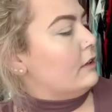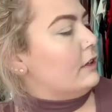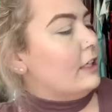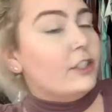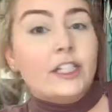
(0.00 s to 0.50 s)

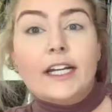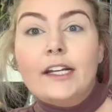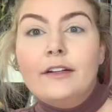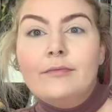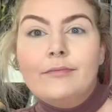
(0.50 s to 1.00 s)
this shade,
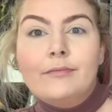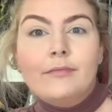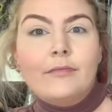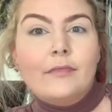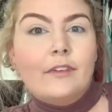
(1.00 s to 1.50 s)

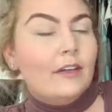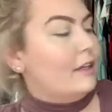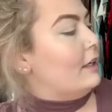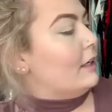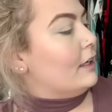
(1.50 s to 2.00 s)

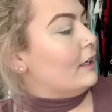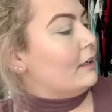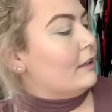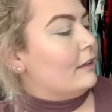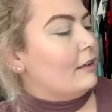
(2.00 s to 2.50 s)

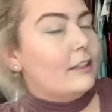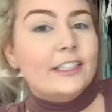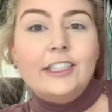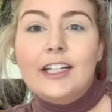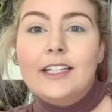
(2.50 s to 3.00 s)
and this
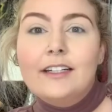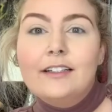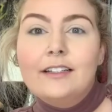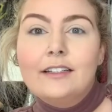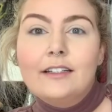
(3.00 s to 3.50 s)
shade,
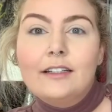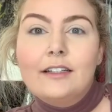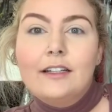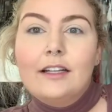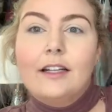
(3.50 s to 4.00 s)

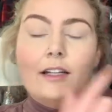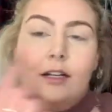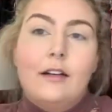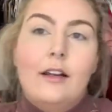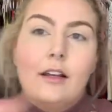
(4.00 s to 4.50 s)

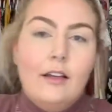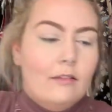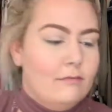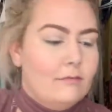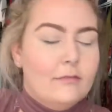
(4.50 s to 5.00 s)
and
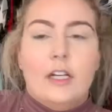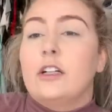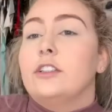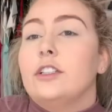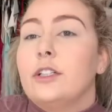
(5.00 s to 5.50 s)
I'll
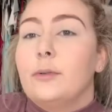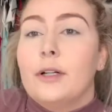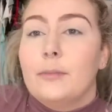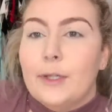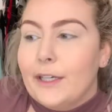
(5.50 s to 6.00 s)
show you where
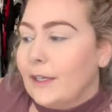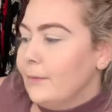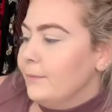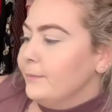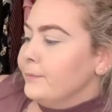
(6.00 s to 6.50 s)
I'm putting
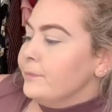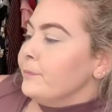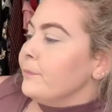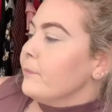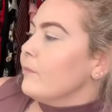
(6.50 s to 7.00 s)

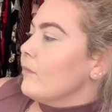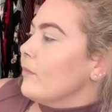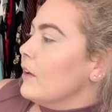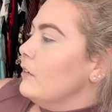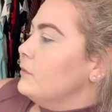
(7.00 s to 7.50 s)

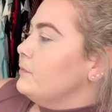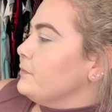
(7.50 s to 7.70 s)
it.